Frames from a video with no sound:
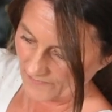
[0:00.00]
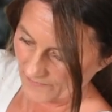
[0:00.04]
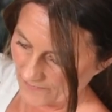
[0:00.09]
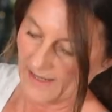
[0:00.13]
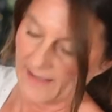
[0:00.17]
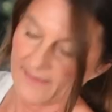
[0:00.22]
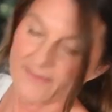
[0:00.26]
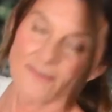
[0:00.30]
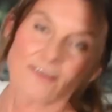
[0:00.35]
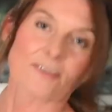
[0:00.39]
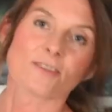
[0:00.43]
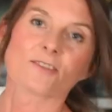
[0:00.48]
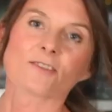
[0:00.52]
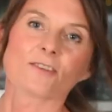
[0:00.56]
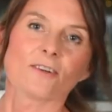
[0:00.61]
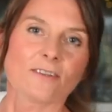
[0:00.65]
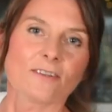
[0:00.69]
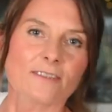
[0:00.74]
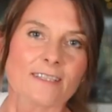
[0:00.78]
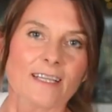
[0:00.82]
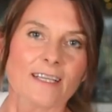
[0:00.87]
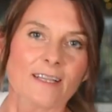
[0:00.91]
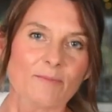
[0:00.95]
and the
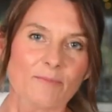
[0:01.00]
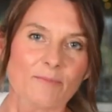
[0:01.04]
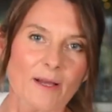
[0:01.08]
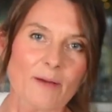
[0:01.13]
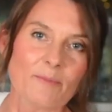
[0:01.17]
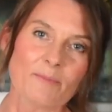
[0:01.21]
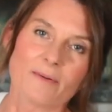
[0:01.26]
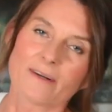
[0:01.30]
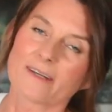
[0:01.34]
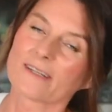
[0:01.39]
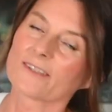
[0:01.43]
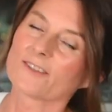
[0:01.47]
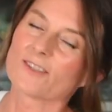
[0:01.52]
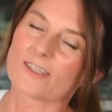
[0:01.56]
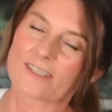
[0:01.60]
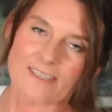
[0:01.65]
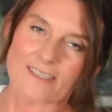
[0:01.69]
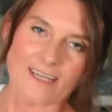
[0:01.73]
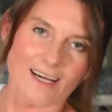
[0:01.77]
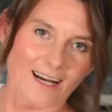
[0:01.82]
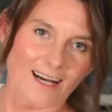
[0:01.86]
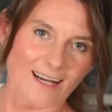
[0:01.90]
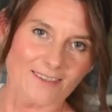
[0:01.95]
salt and pepper
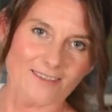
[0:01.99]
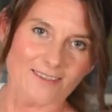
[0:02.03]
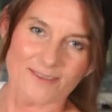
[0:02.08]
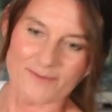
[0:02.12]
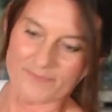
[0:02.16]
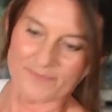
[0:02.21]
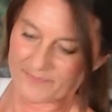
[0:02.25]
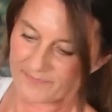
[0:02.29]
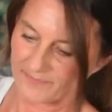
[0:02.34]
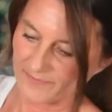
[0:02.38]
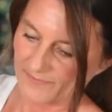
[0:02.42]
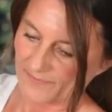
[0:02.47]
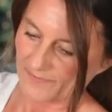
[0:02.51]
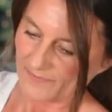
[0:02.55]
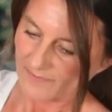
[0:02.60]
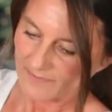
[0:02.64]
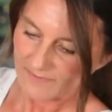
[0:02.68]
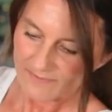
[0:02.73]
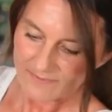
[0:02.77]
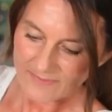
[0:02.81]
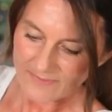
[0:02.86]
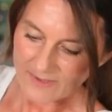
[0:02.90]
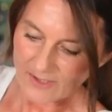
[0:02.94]
just add
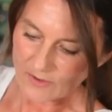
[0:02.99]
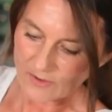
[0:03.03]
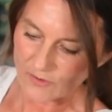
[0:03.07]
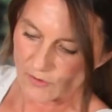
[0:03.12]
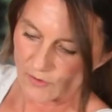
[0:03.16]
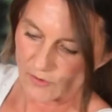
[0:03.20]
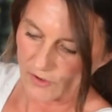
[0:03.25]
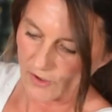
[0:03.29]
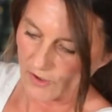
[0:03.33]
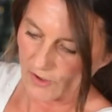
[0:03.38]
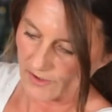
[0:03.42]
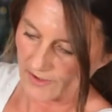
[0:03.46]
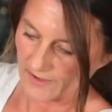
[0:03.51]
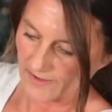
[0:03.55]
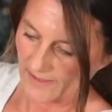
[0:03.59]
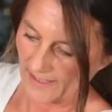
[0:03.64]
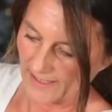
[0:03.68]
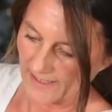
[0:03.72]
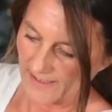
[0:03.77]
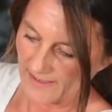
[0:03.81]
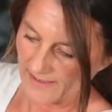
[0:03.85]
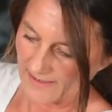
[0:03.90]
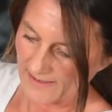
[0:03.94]
to your
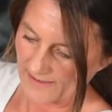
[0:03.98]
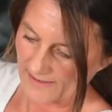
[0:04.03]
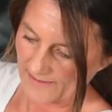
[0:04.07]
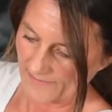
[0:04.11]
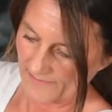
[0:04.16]
taste.